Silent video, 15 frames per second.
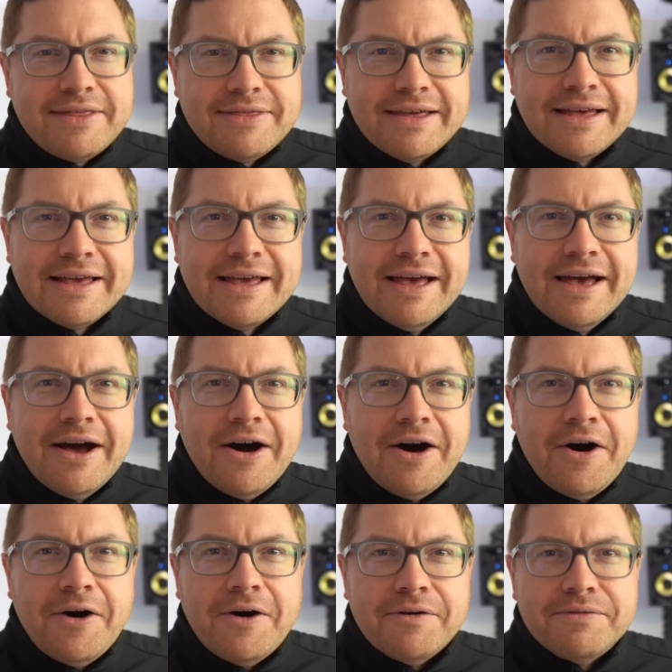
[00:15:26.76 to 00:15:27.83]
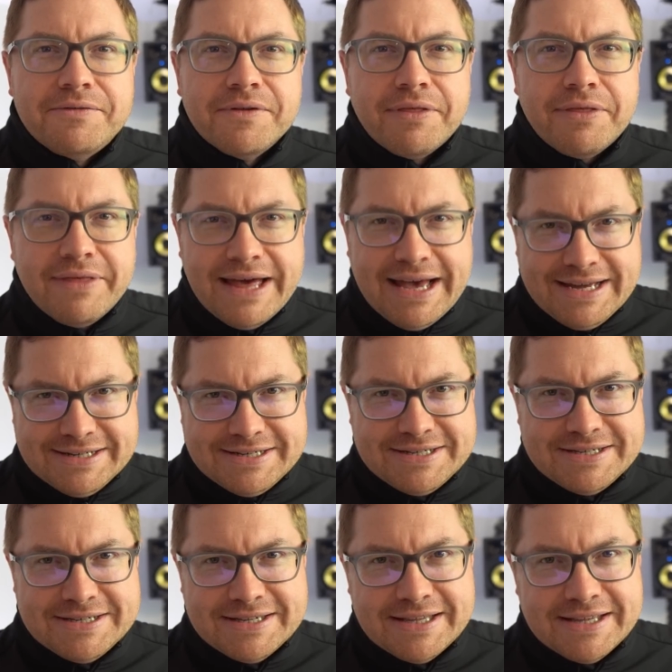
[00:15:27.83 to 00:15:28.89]
think of
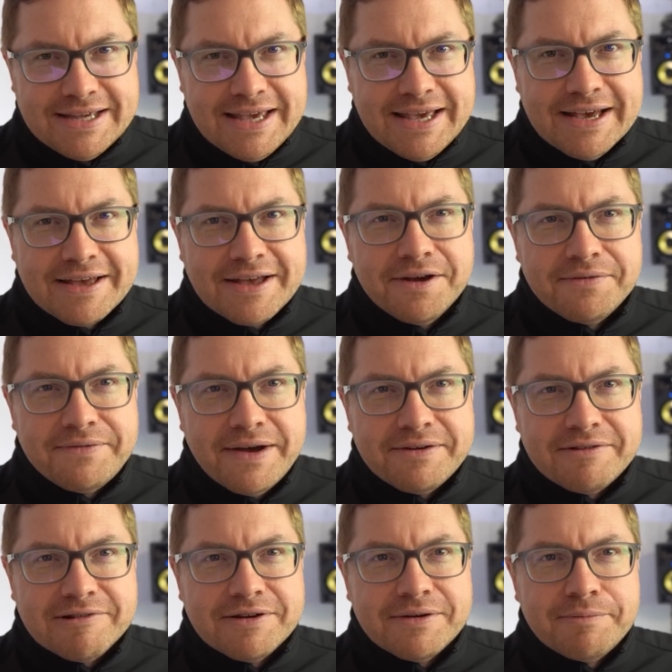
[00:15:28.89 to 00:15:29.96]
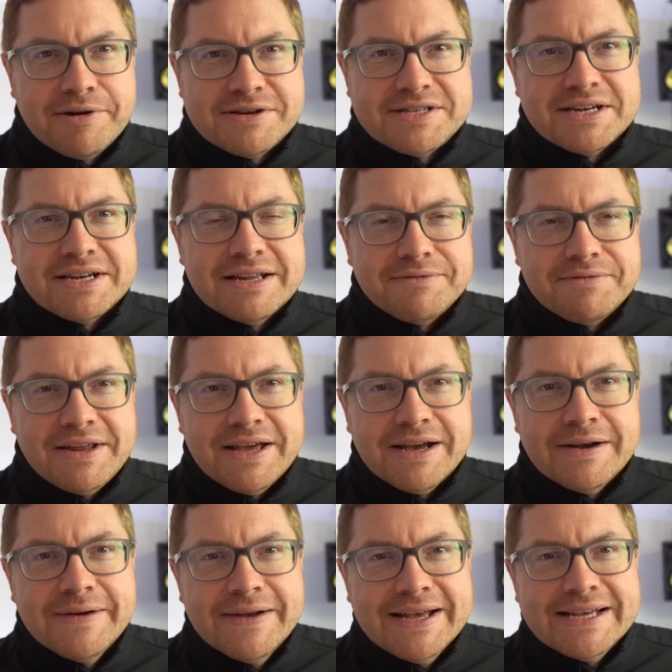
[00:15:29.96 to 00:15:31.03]
that? The co-founder and president of
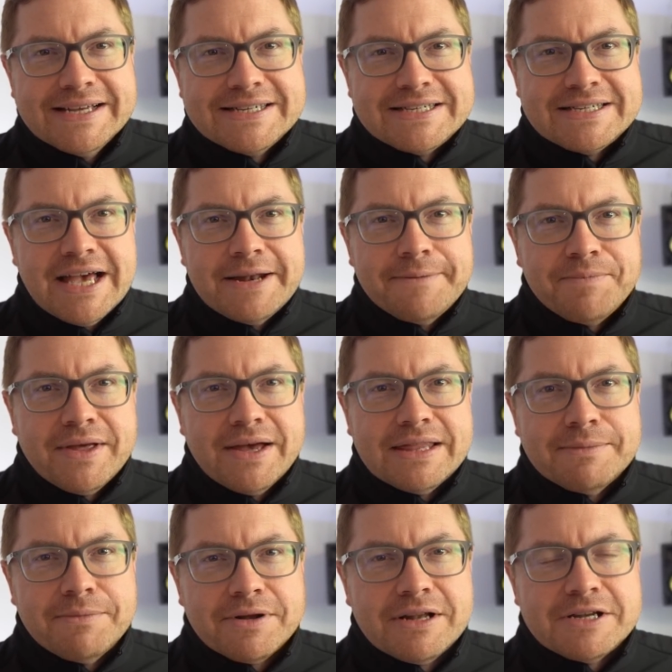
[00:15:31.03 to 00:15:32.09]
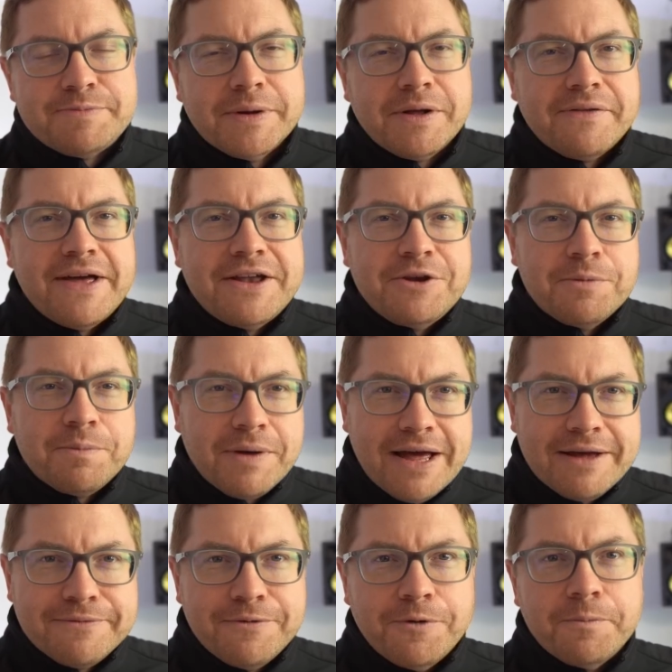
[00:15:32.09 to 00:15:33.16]
NIO said the model is built on their new
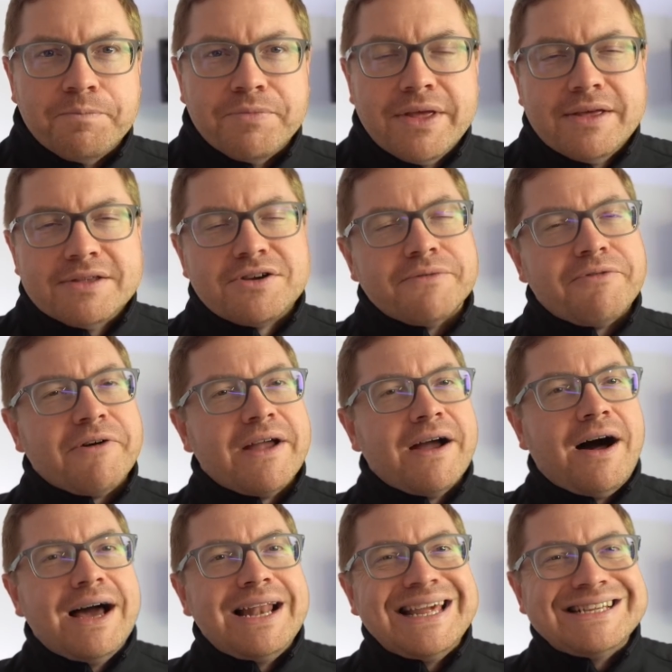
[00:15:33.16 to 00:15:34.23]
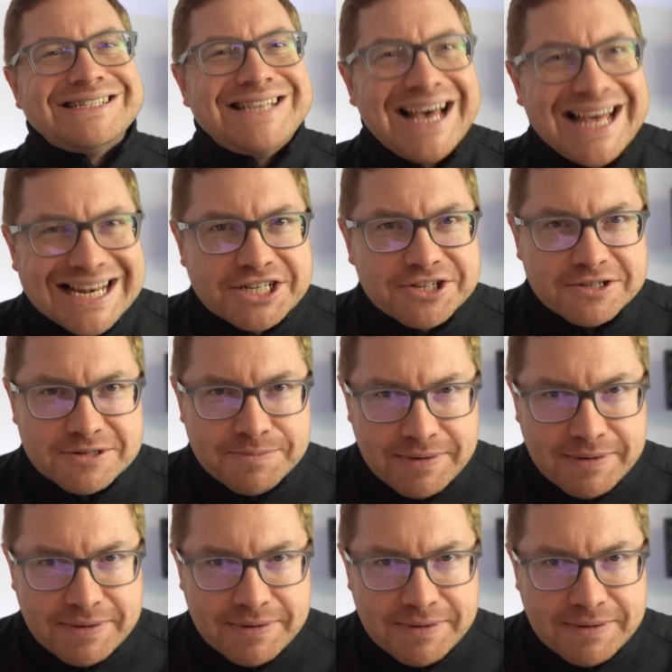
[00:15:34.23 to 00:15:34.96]
platform. It's got a very highly intelligent